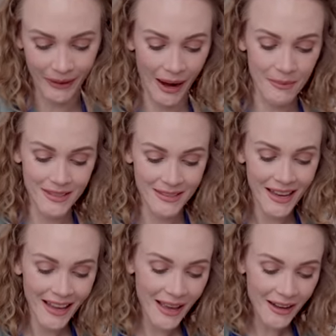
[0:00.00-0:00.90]
Like I was
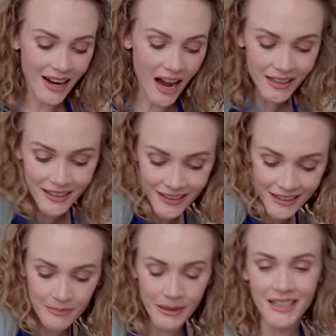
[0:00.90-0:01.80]

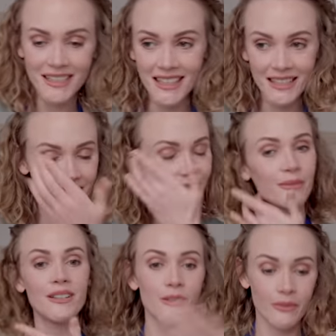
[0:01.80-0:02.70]
cutting, because the
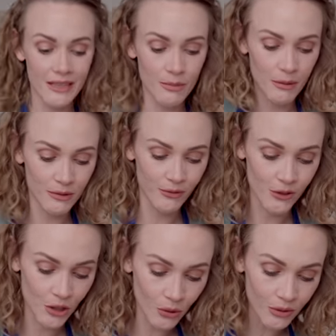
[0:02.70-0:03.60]
original recipe was for
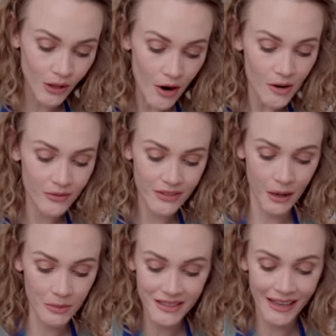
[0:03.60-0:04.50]
two loaves, and
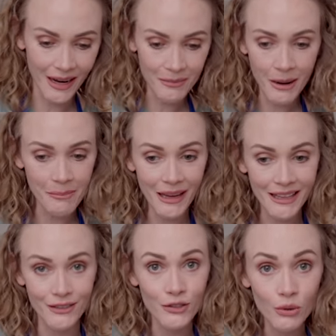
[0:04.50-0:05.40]
I was like, I'm not
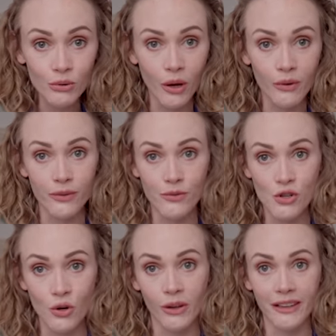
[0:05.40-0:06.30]
making two loaves of
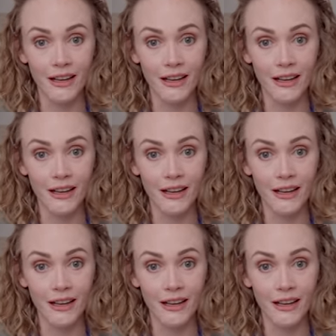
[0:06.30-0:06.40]
Stollen.